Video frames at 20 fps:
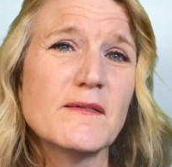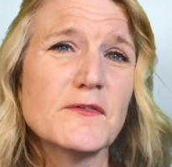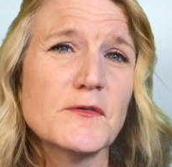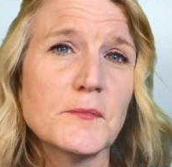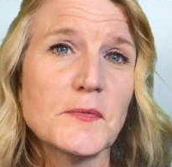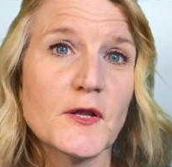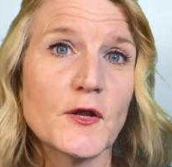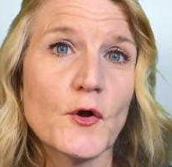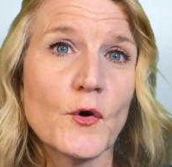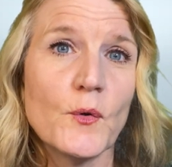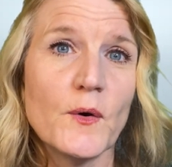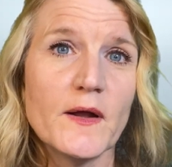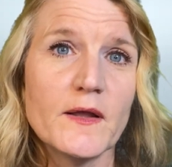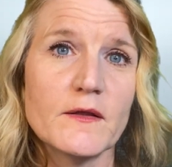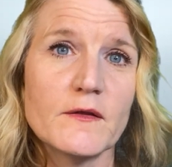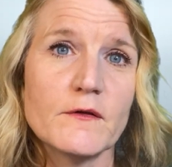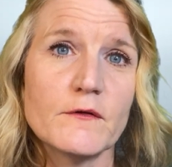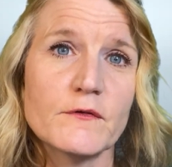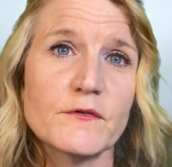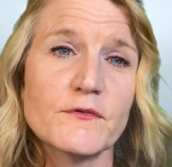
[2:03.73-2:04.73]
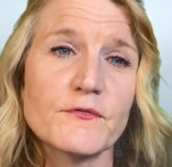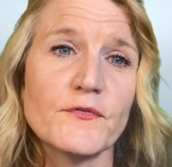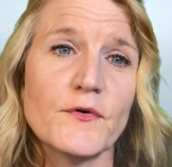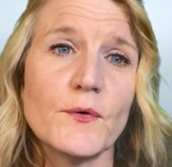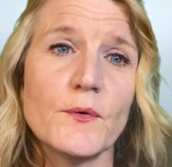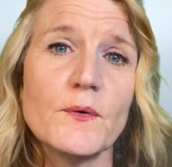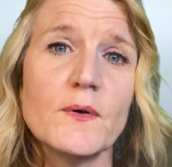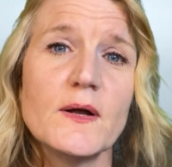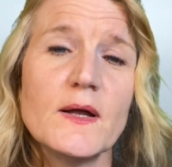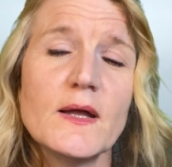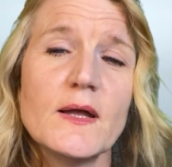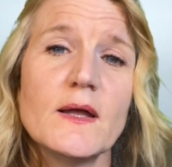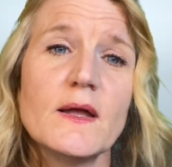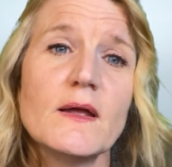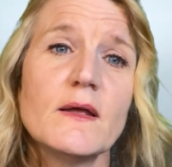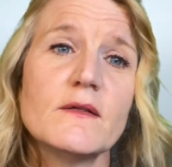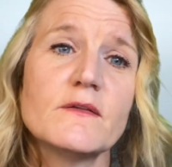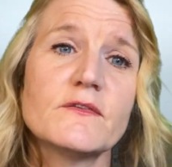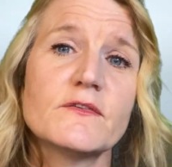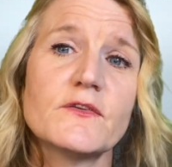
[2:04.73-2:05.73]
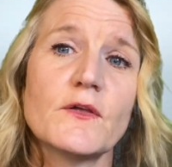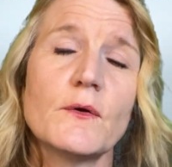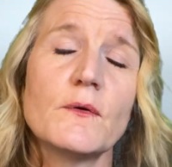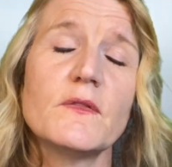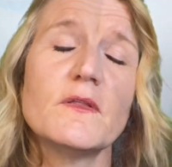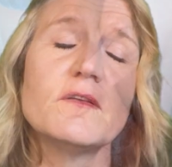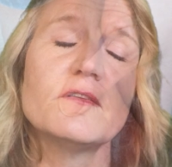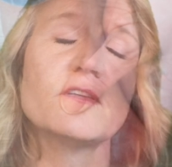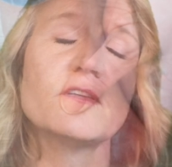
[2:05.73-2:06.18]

to be quite useful. So this